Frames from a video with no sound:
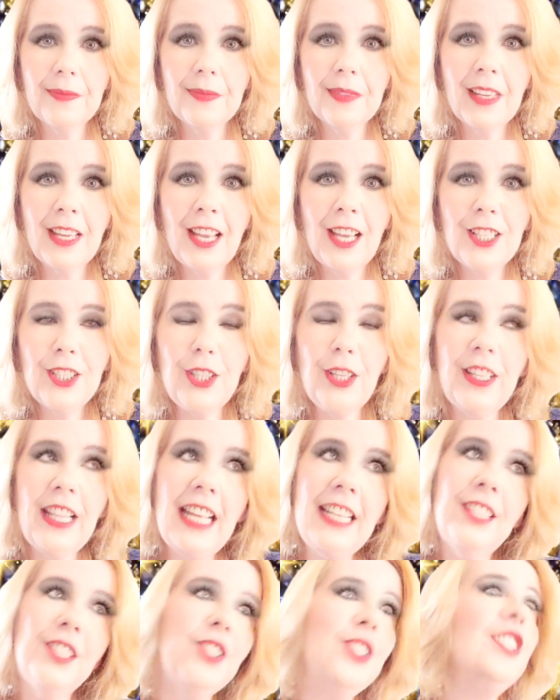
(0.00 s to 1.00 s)
So that's
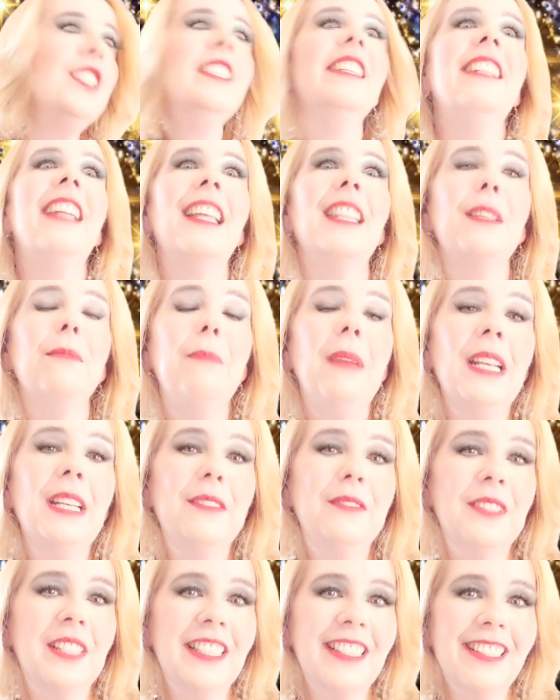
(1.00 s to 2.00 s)
just another
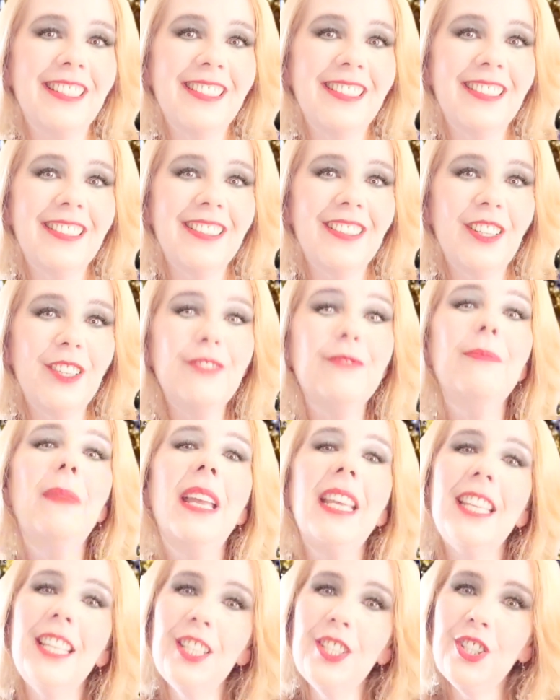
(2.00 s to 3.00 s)
benefit of
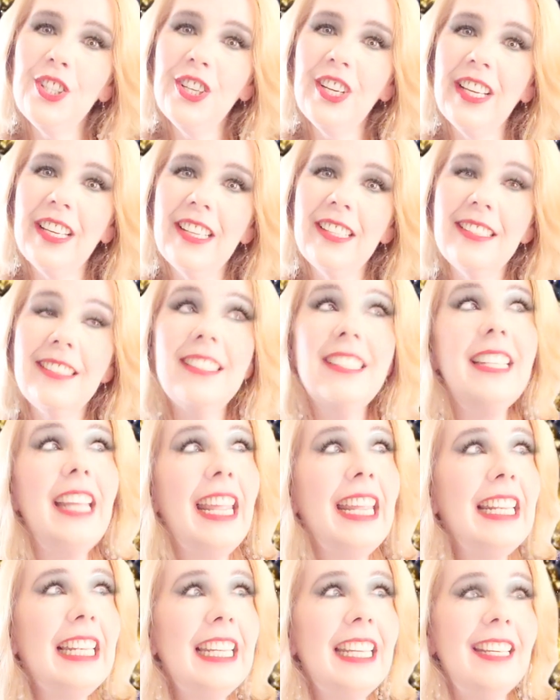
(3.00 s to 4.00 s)
making sure
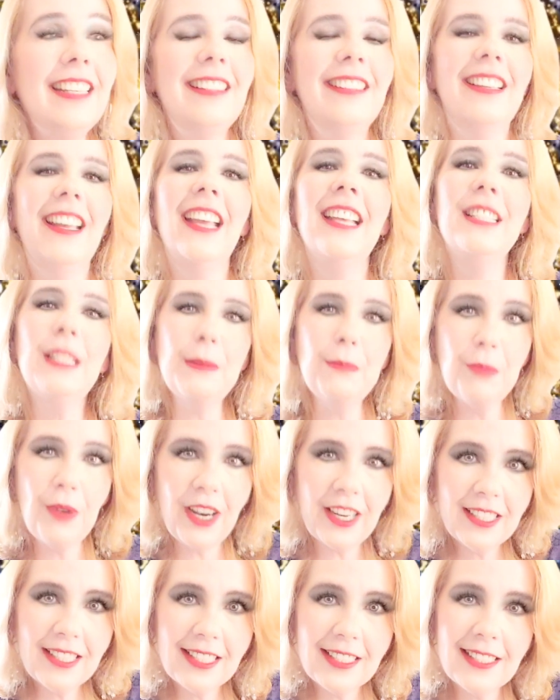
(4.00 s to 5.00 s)
daily as a
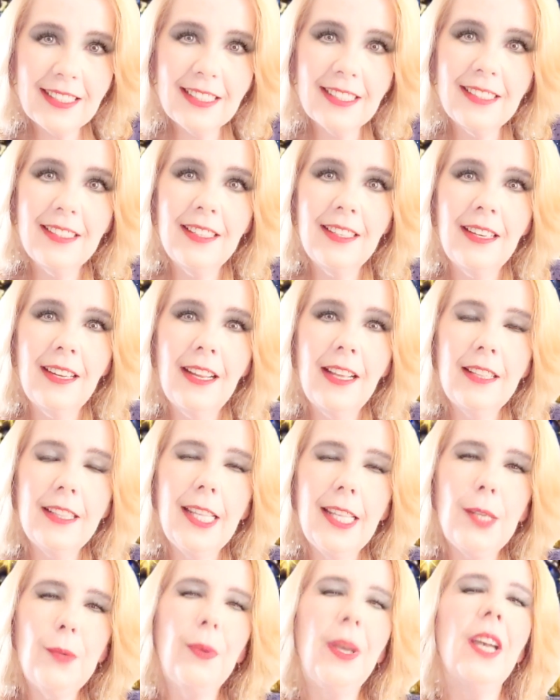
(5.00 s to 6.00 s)
practice
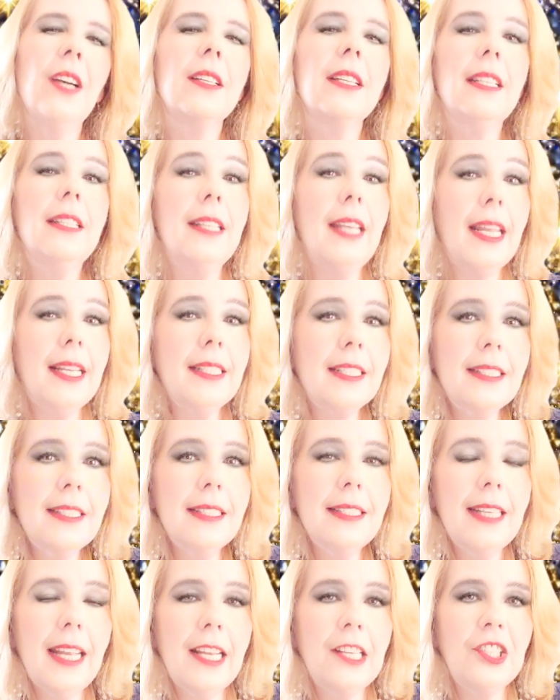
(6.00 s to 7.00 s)
that we are connected to
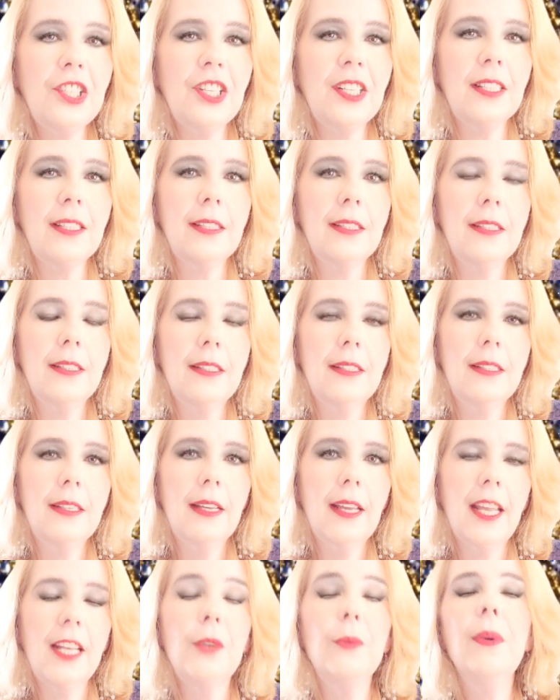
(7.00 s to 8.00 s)
nature
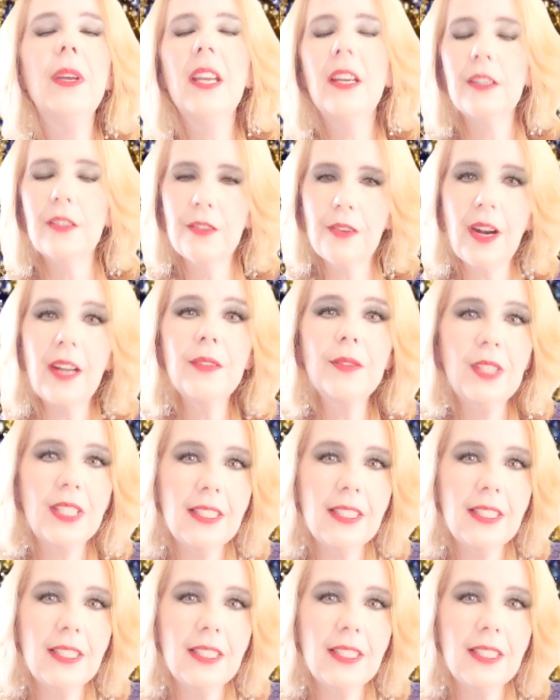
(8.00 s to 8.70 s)
and we are grounded.